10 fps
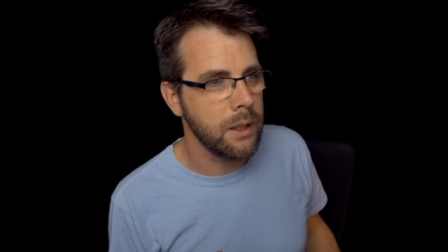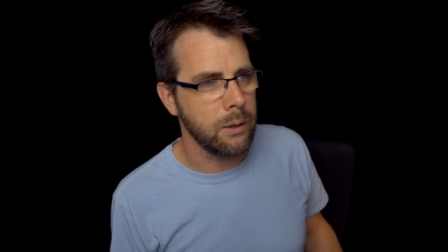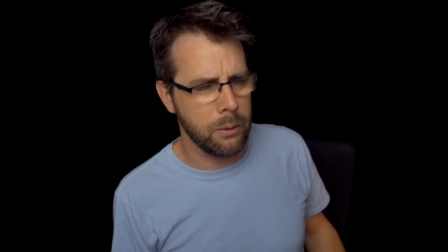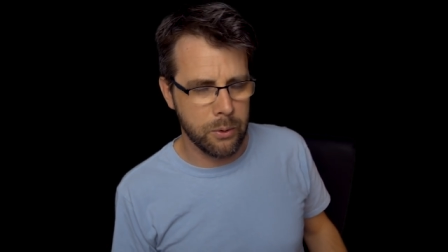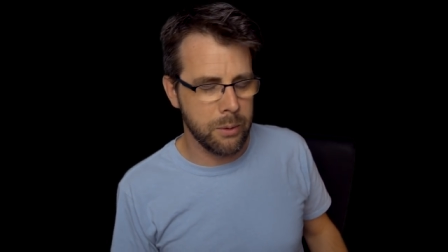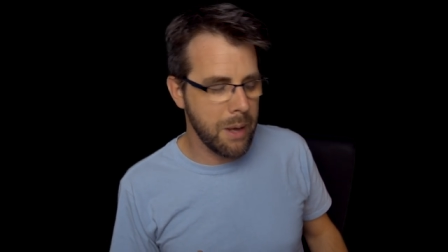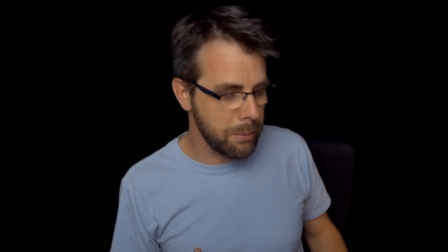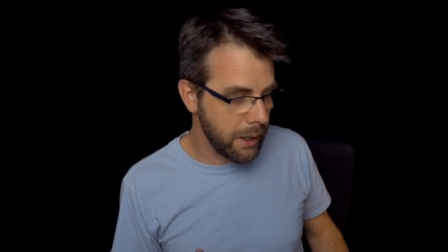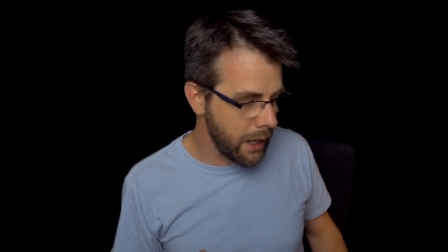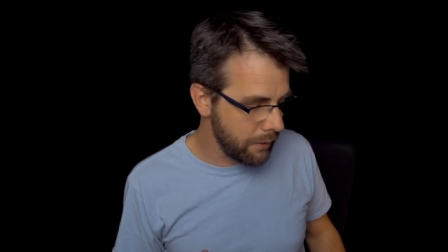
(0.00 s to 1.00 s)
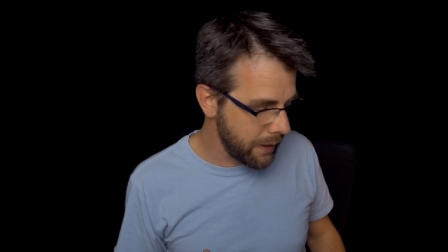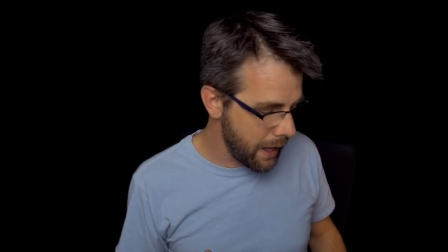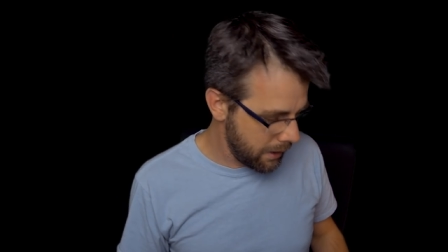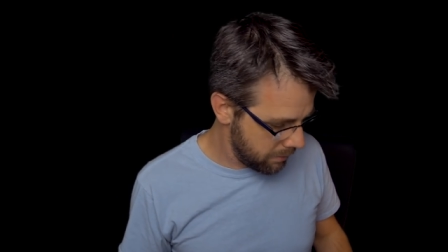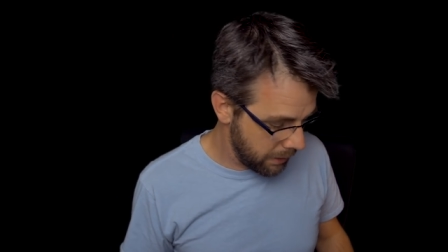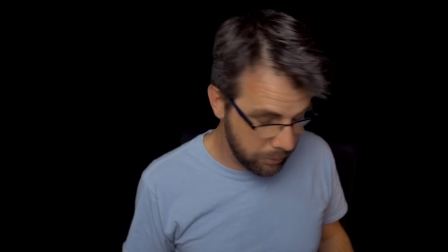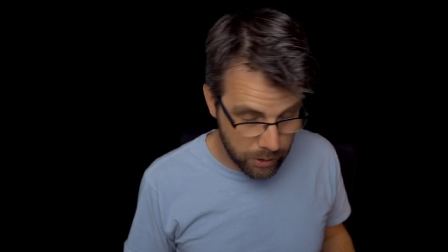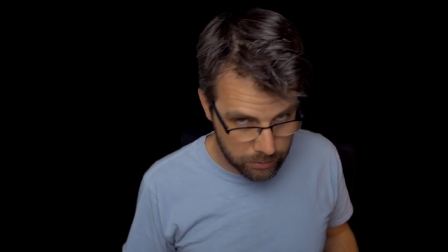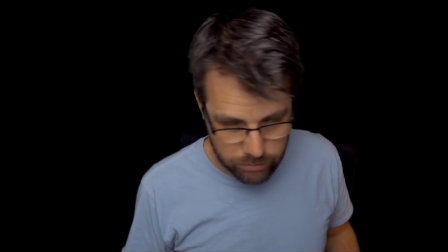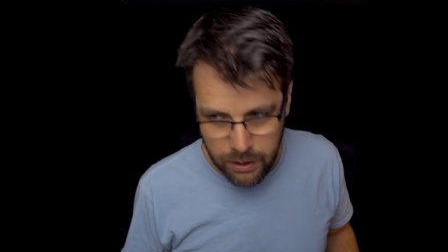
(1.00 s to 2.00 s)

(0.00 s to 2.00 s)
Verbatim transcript: Or oh, will you make money off of that? I'm like, well,